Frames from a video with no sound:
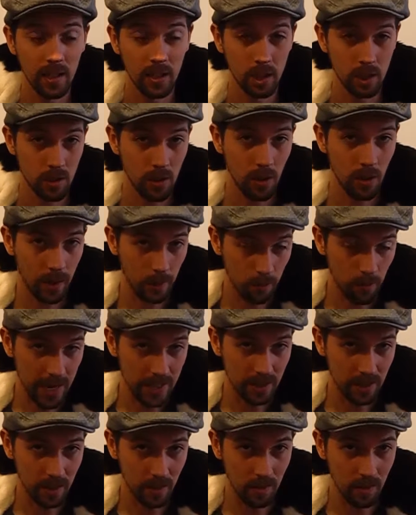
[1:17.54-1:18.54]
So they
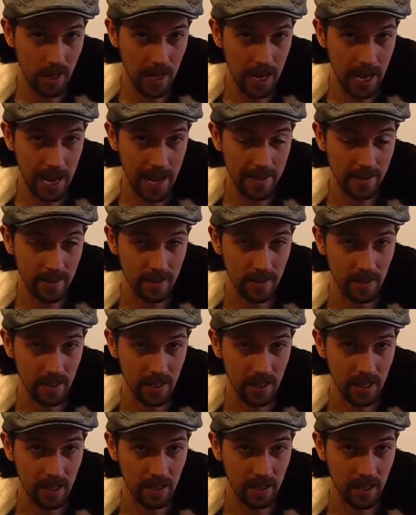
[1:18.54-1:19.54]
rescued that
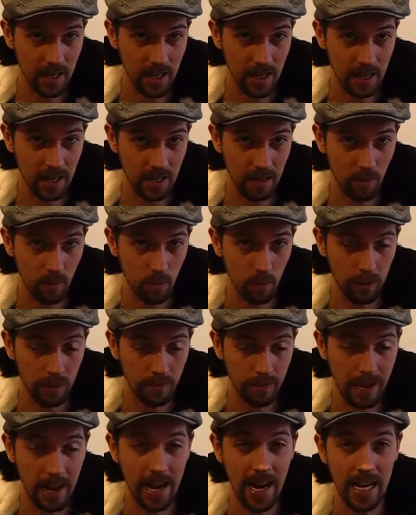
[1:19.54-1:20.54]
and they
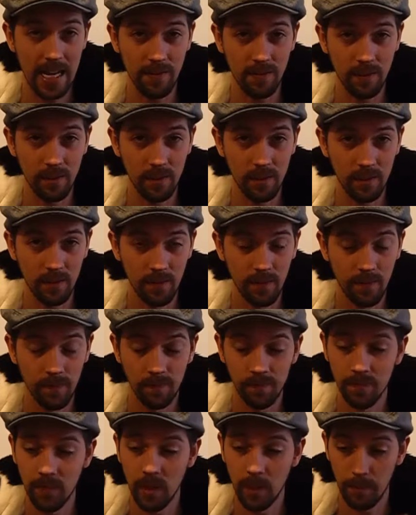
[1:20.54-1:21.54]
revived
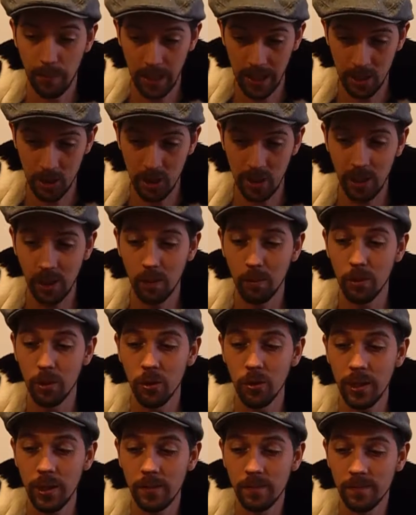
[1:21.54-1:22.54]
Pigeon Hill
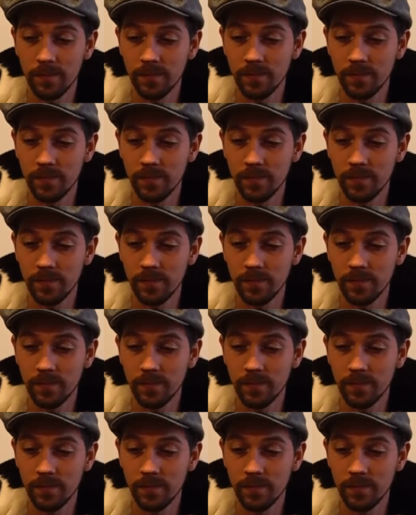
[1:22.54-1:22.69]
Brewing